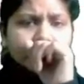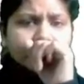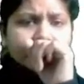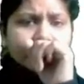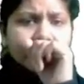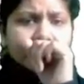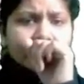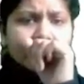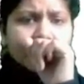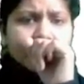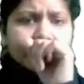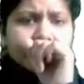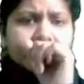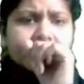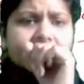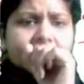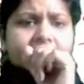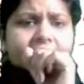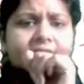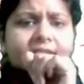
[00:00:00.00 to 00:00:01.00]
we have
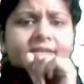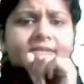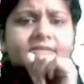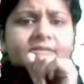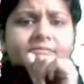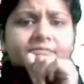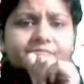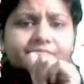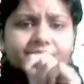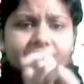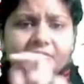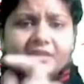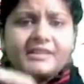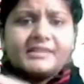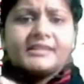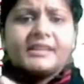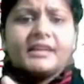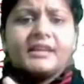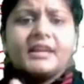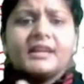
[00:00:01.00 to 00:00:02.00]
already done.
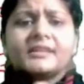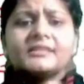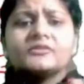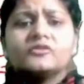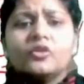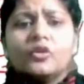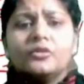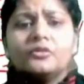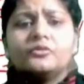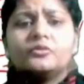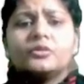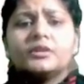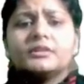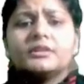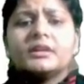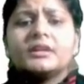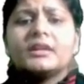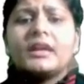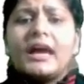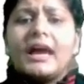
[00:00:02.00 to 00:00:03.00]
This area is known to
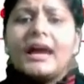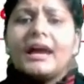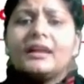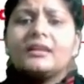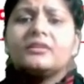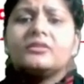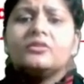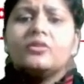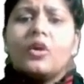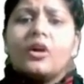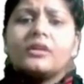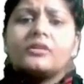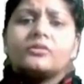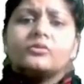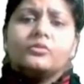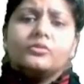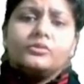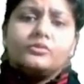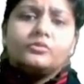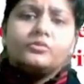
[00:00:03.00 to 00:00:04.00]
other and not
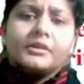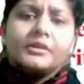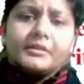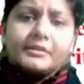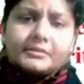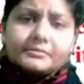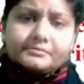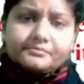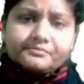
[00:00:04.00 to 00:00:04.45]
known to other.